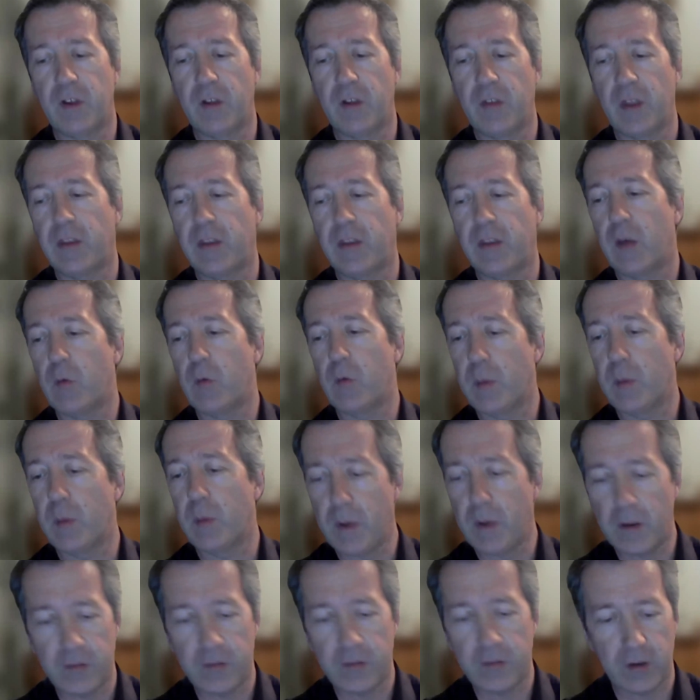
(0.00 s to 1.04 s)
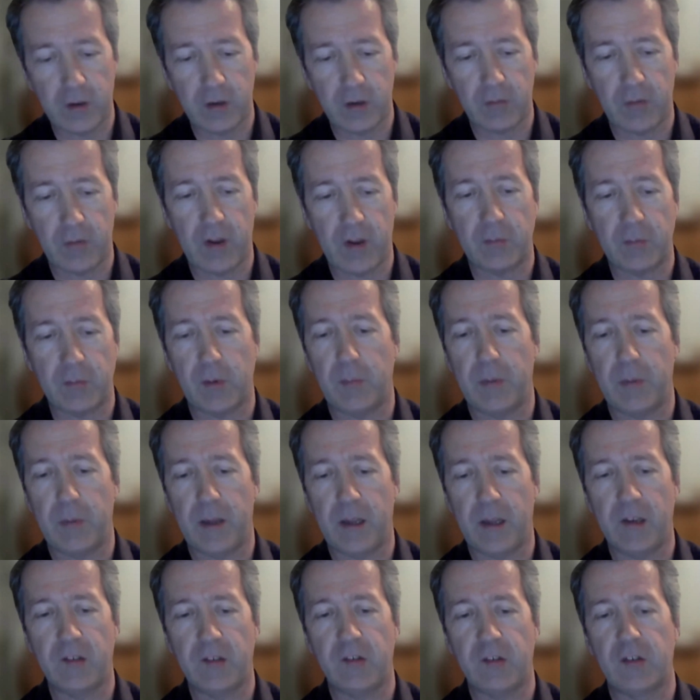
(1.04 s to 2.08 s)
that they will be posted on the Facebook
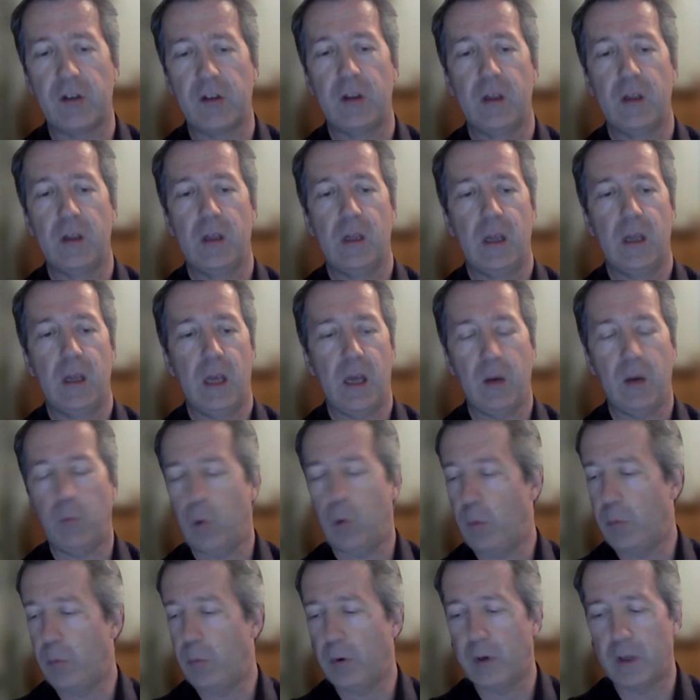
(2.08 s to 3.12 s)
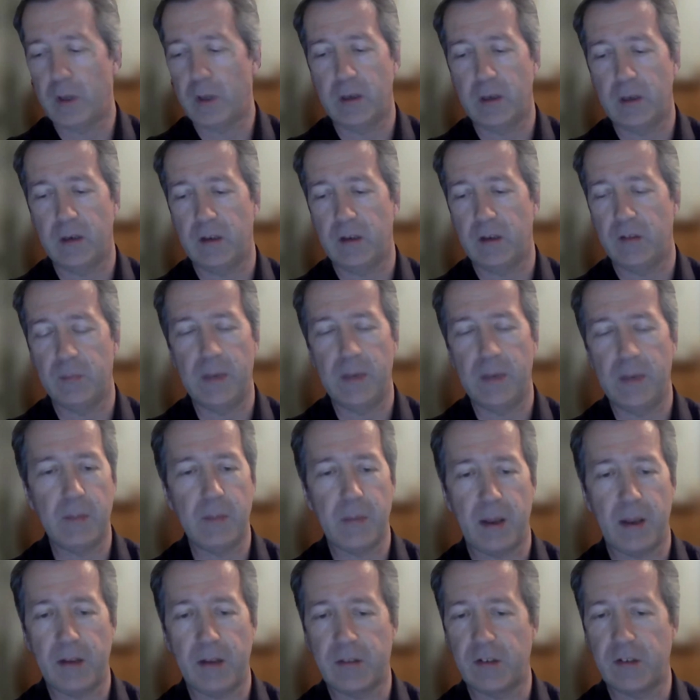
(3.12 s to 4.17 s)
page. We'll put it in as many
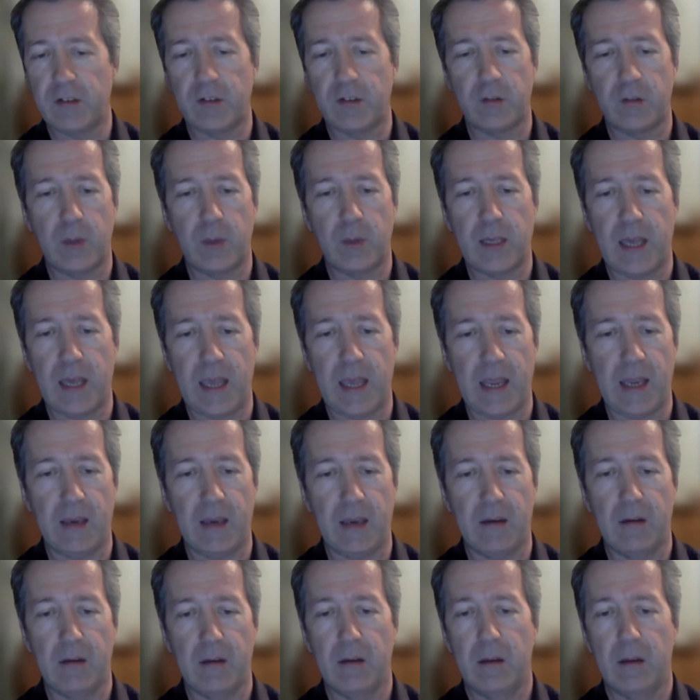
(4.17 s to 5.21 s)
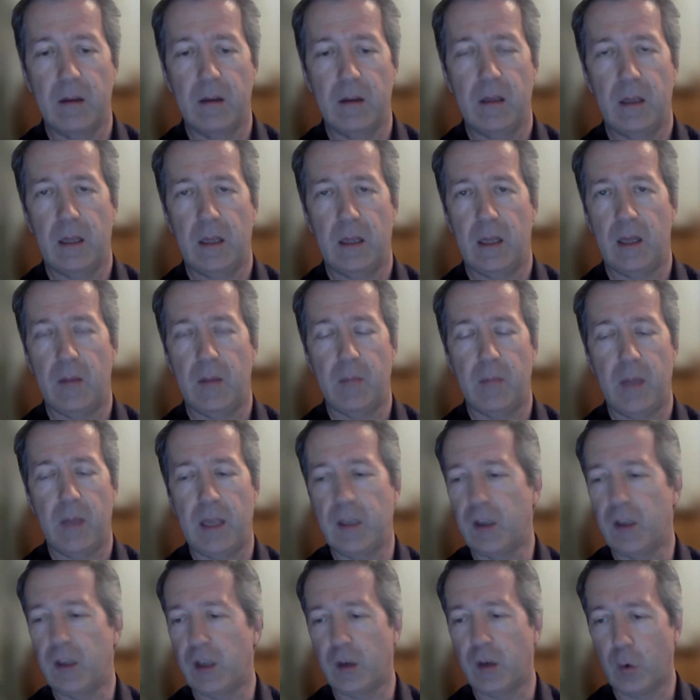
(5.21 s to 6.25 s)
places as we can,
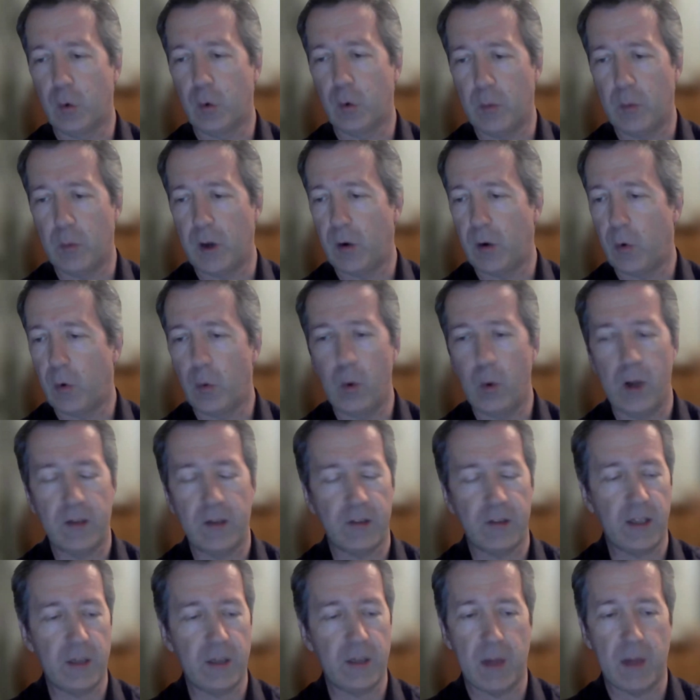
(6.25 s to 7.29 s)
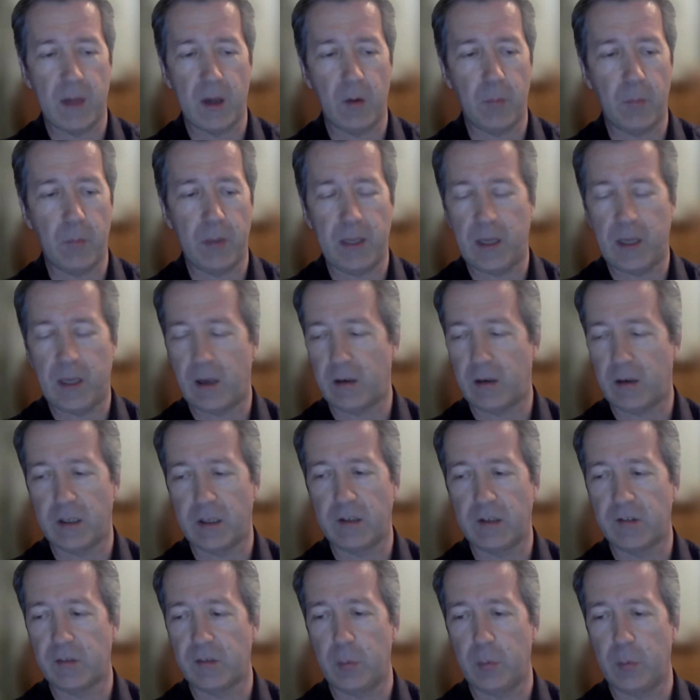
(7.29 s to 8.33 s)
and you can always email
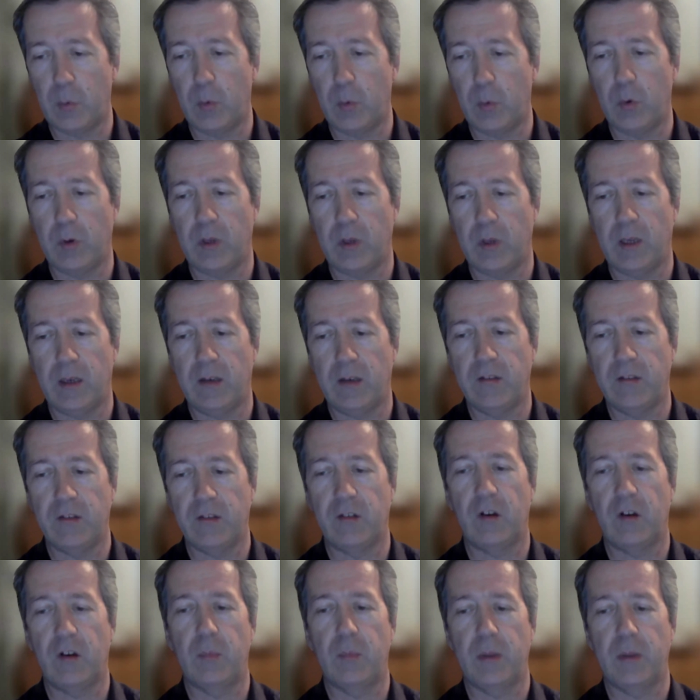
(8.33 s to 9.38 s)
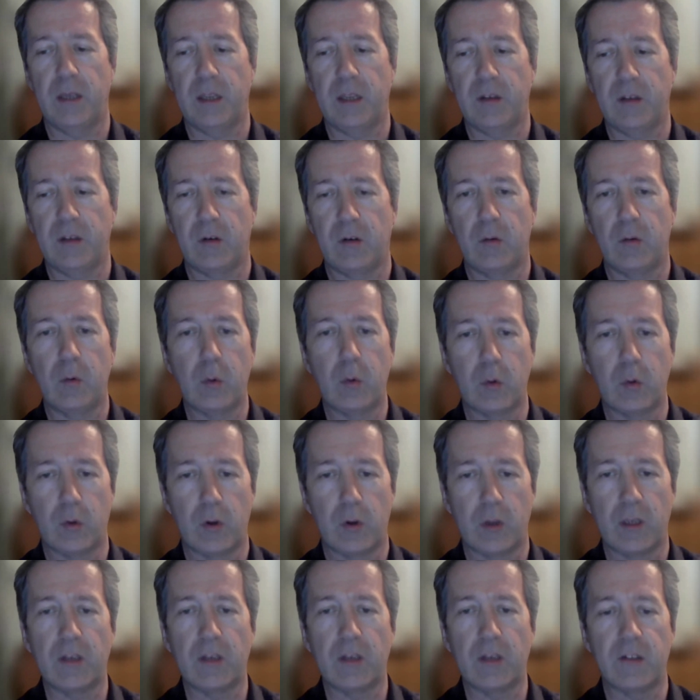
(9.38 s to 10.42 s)

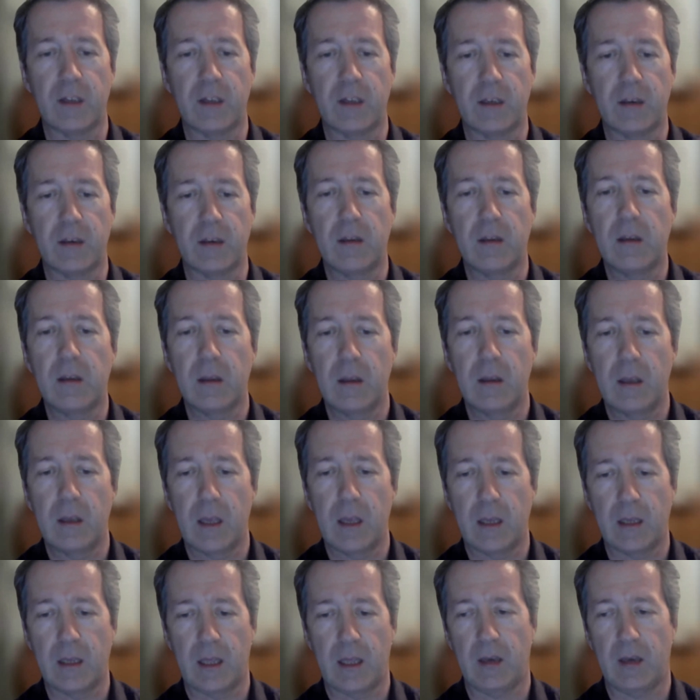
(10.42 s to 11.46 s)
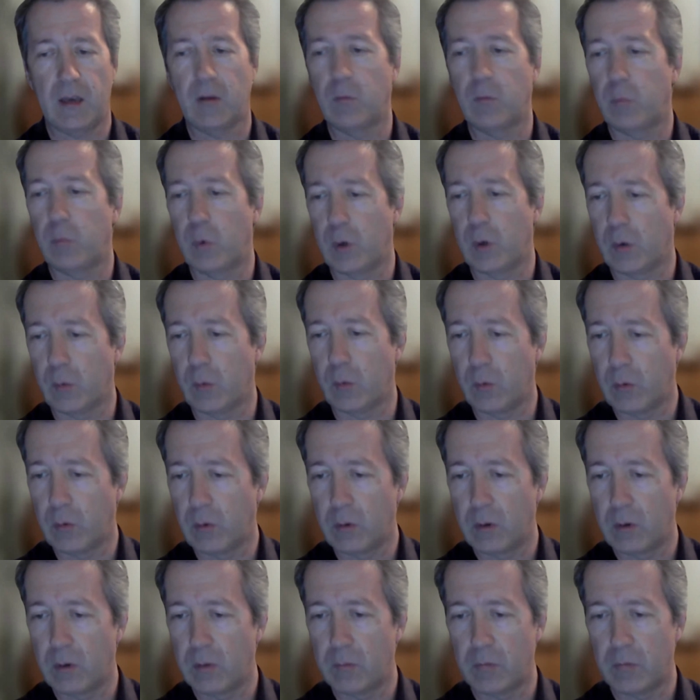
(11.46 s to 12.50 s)
pldsupport@nzip.org.nz, and Helen will
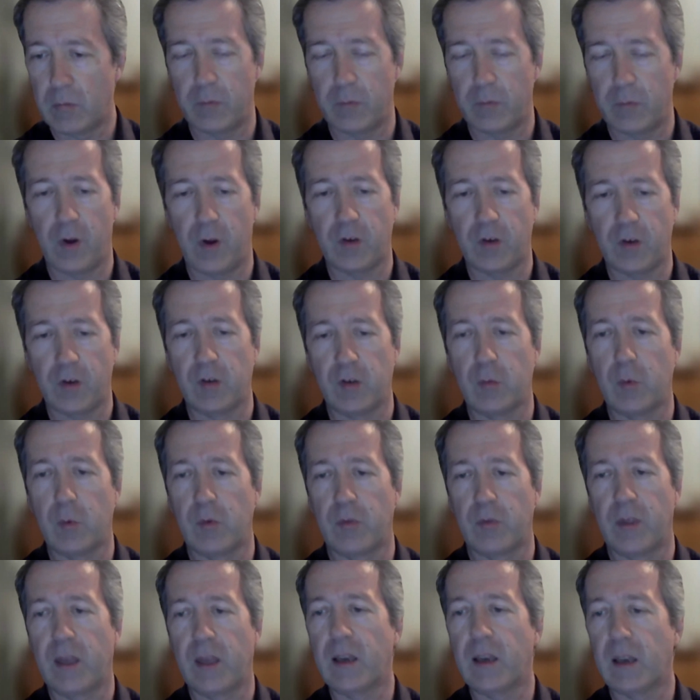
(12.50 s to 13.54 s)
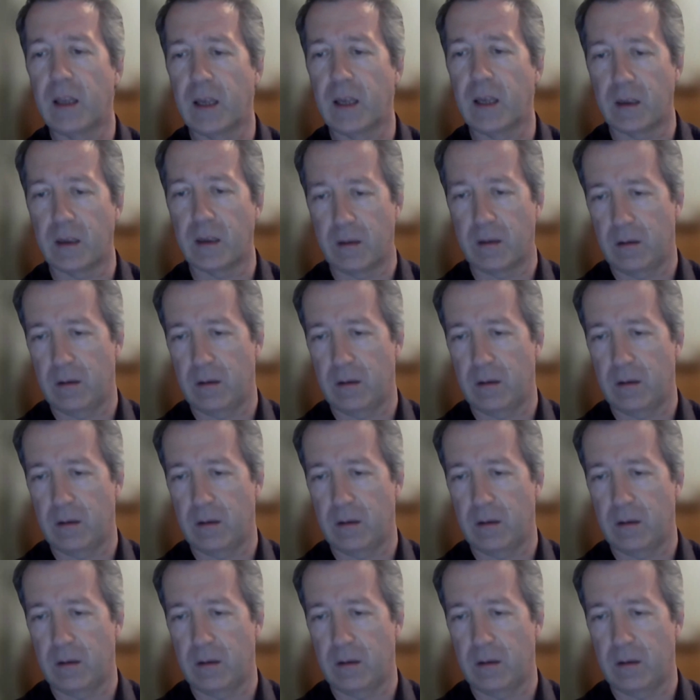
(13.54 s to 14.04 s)
provide you with that link.